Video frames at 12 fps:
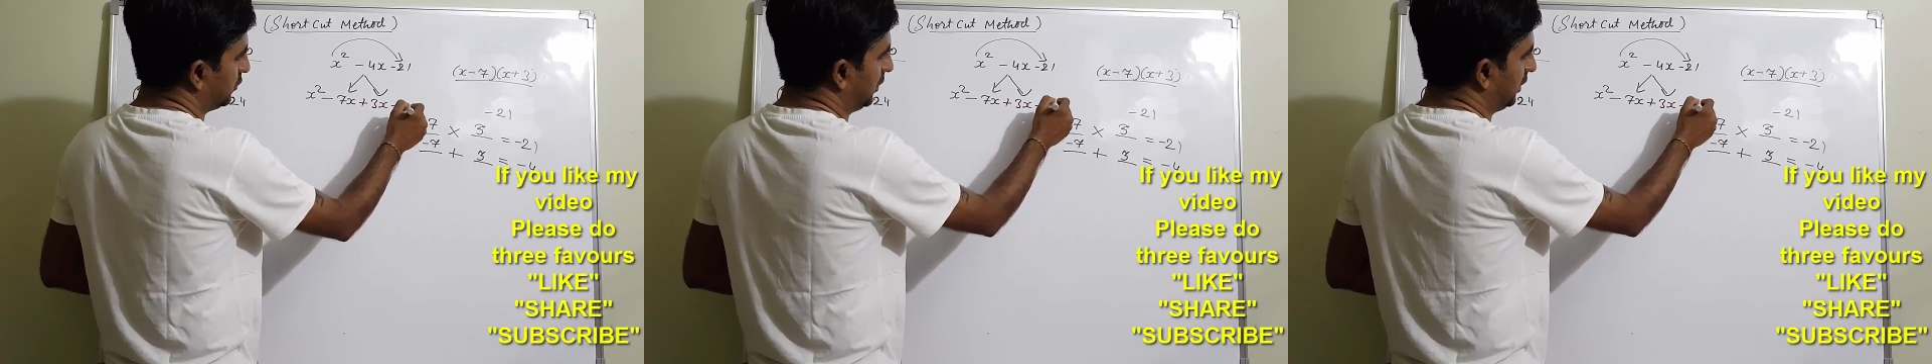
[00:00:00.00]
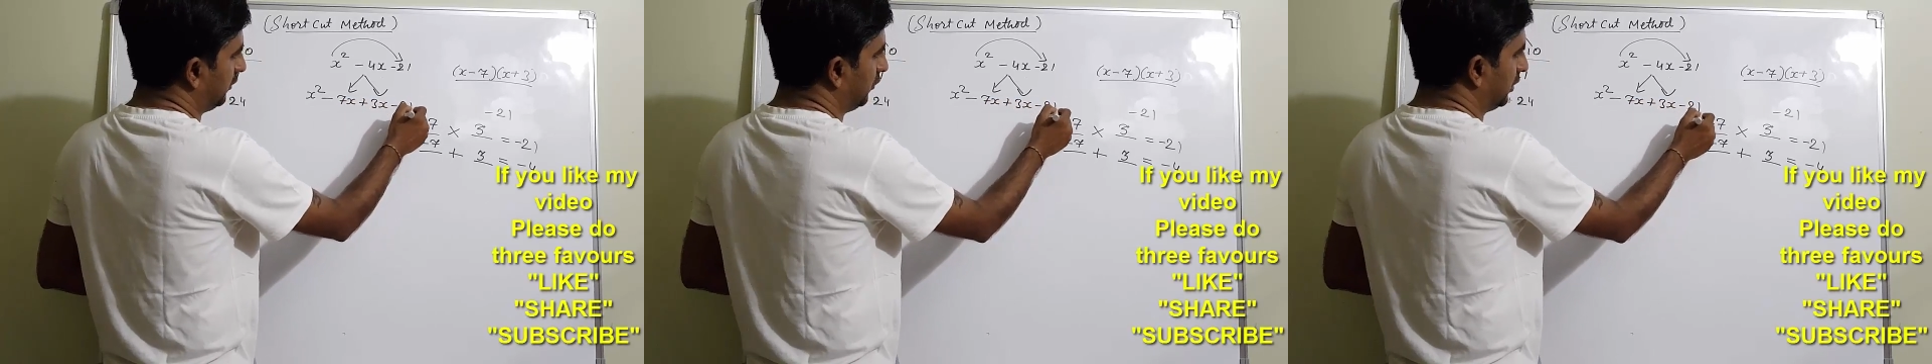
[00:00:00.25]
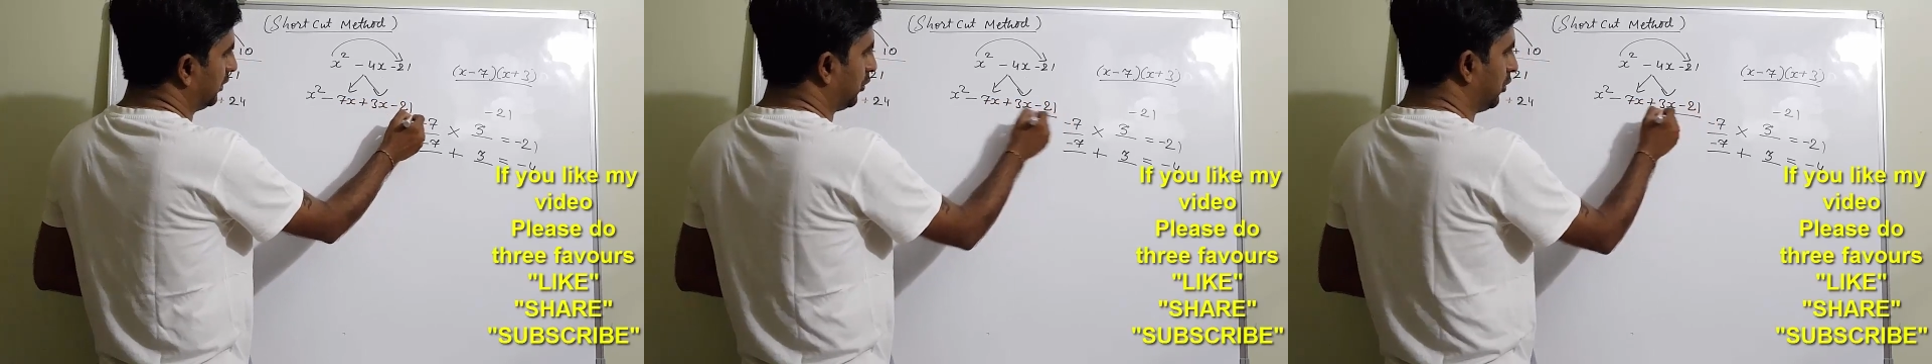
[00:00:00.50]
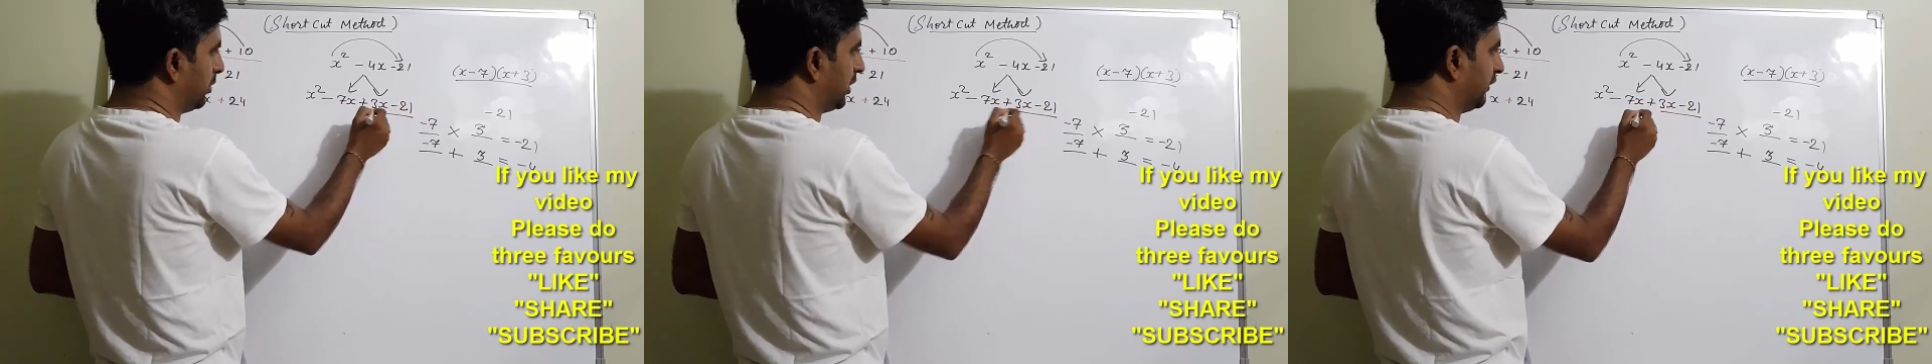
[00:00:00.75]
21
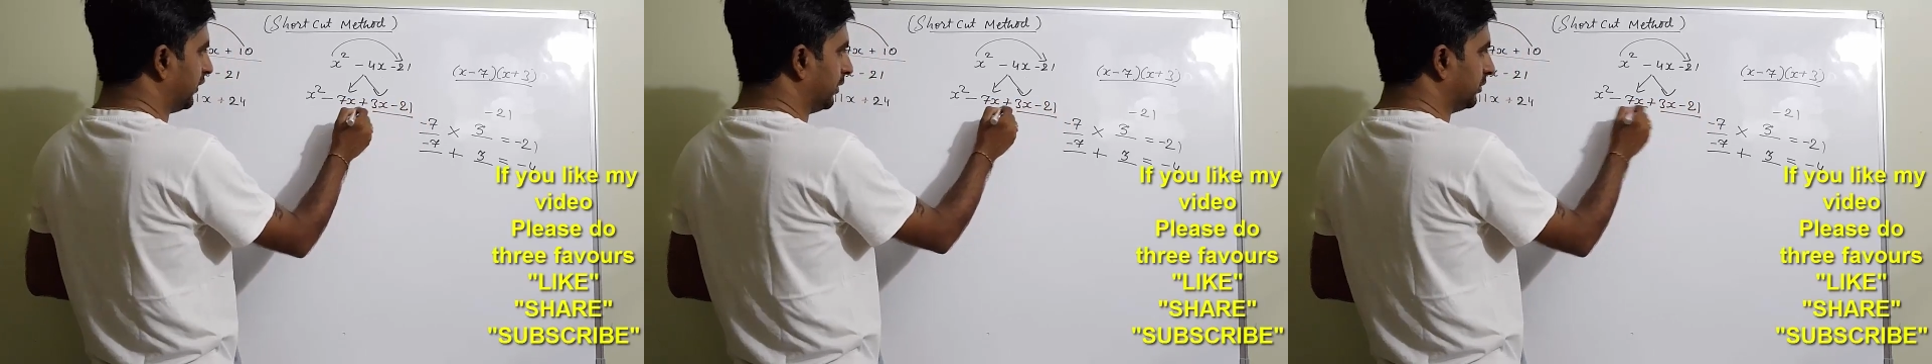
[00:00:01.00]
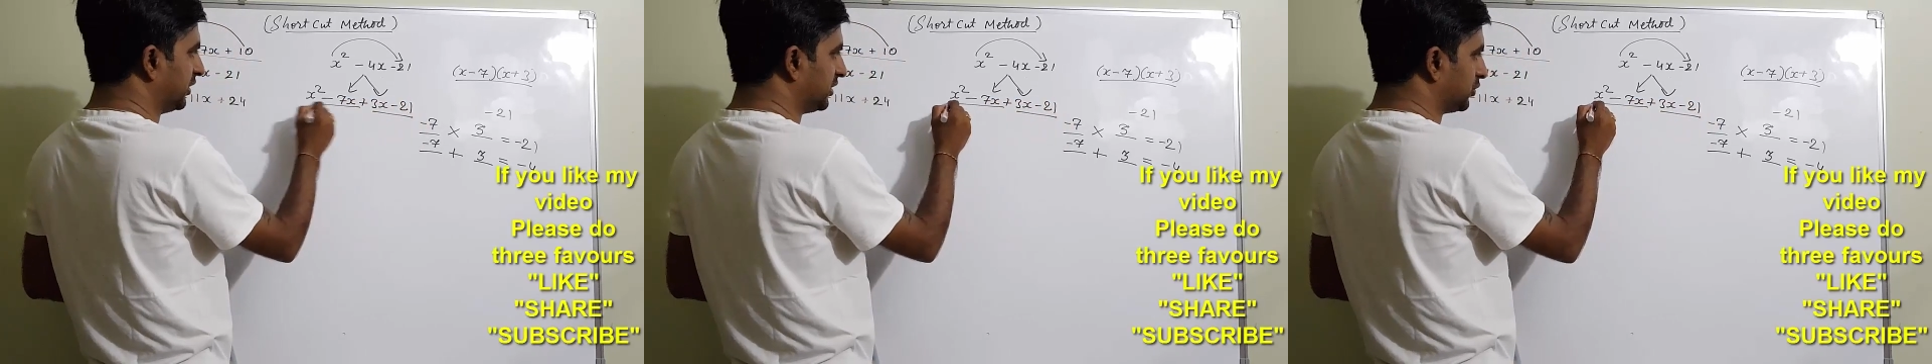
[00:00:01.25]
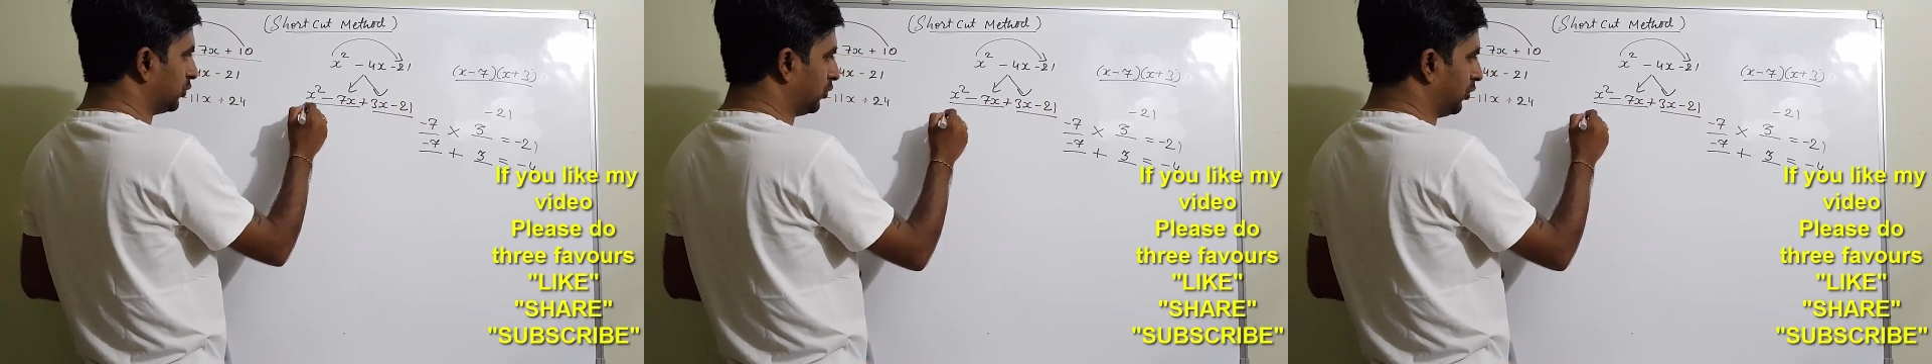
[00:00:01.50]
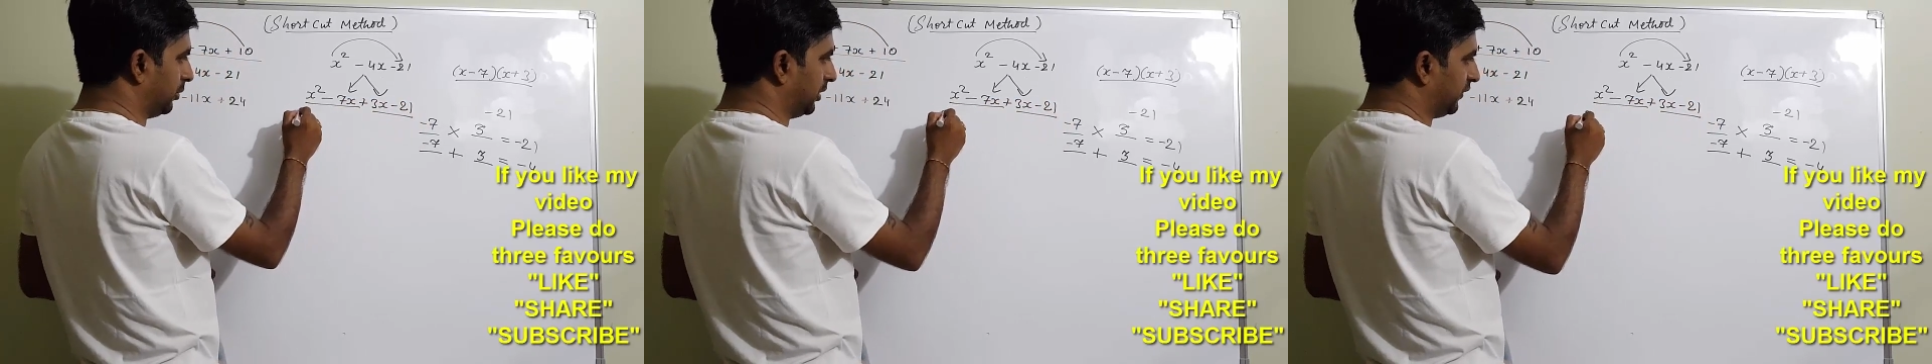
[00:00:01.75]
common from this 2,
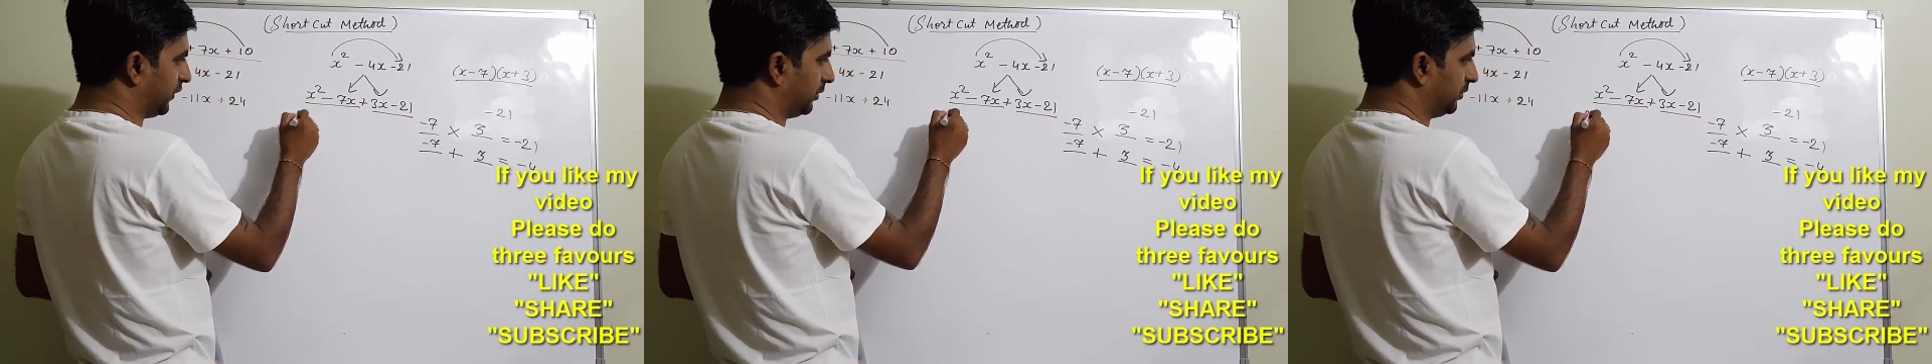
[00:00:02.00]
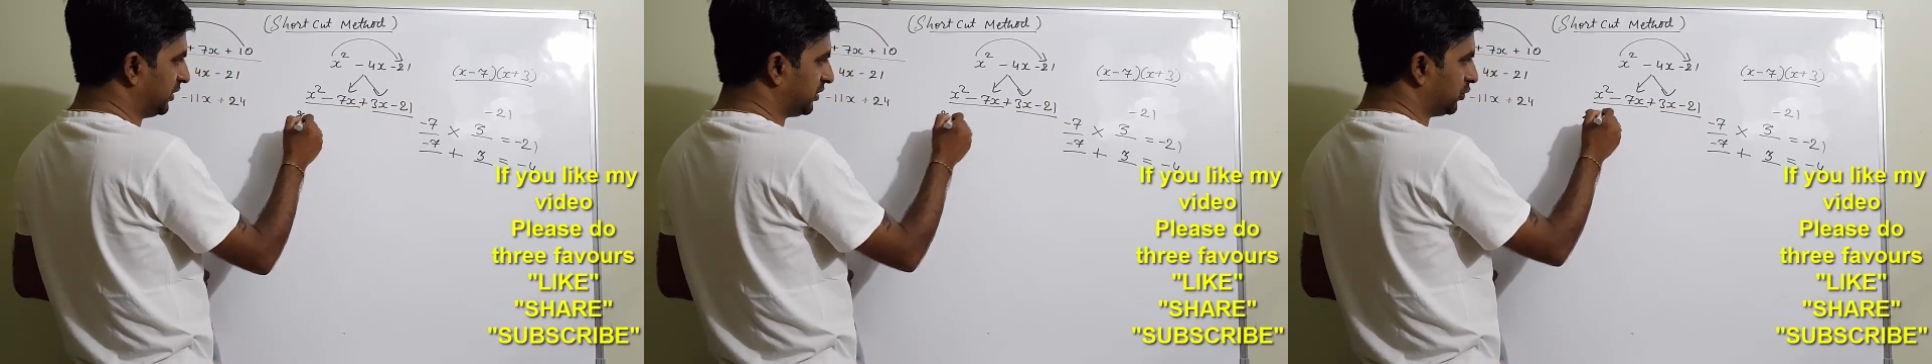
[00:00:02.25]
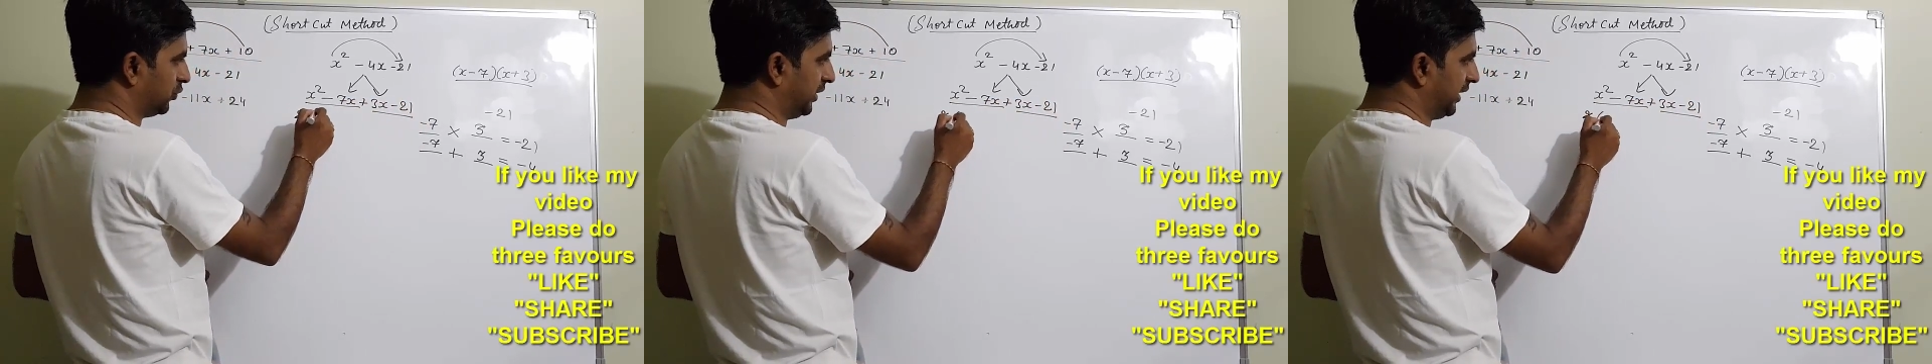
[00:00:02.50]
common from this 2,